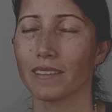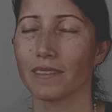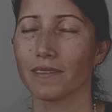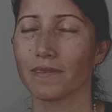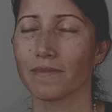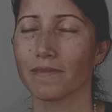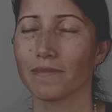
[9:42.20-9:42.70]

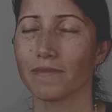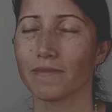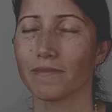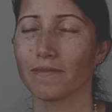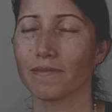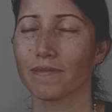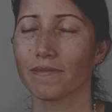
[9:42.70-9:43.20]

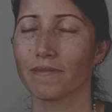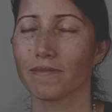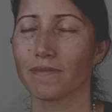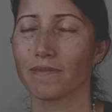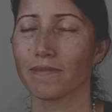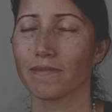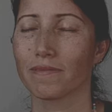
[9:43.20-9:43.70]

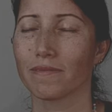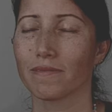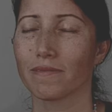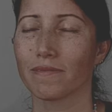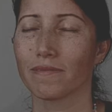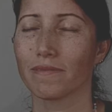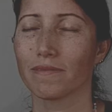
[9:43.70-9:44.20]

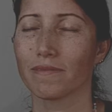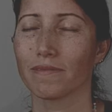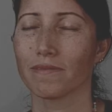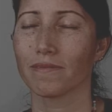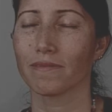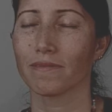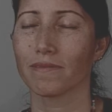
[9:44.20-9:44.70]

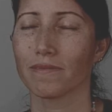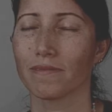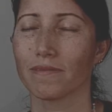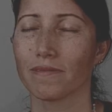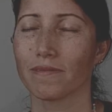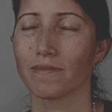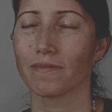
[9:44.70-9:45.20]

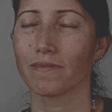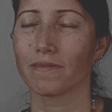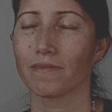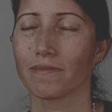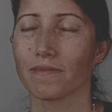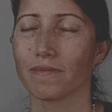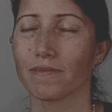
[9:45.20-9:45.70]

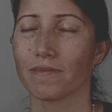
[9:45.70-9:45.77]
(no one is talking)